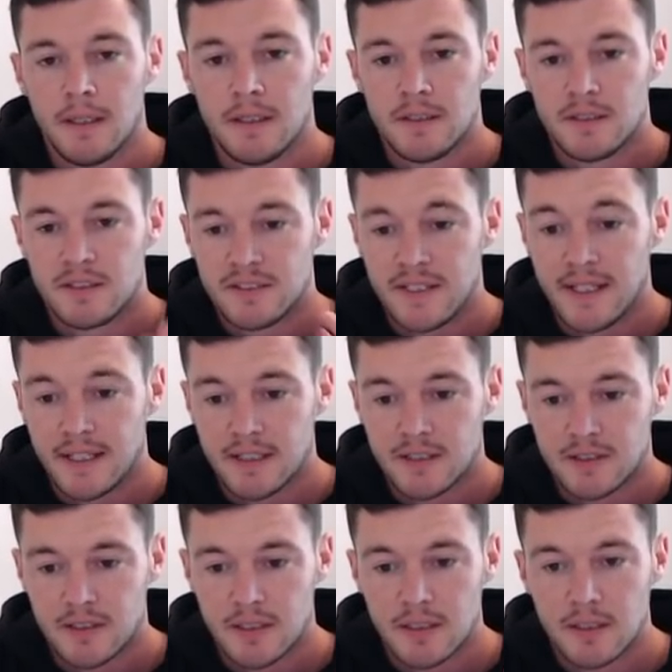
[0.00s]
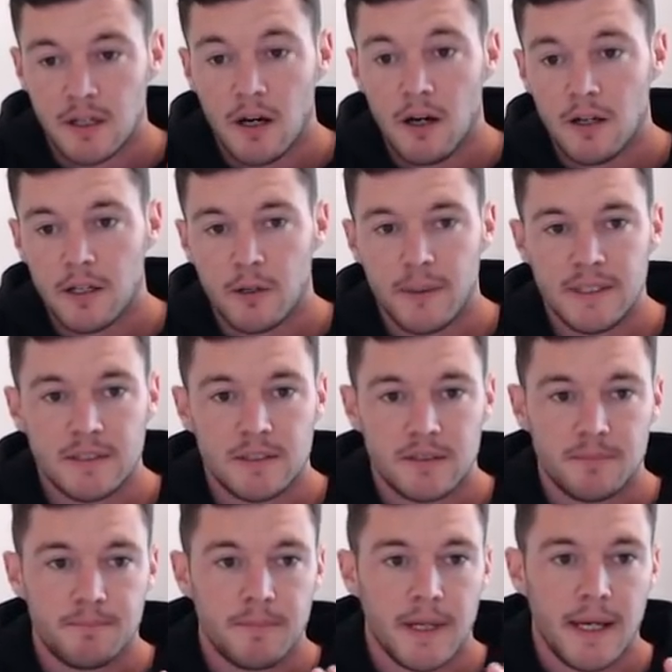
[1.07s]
6 Harlequins.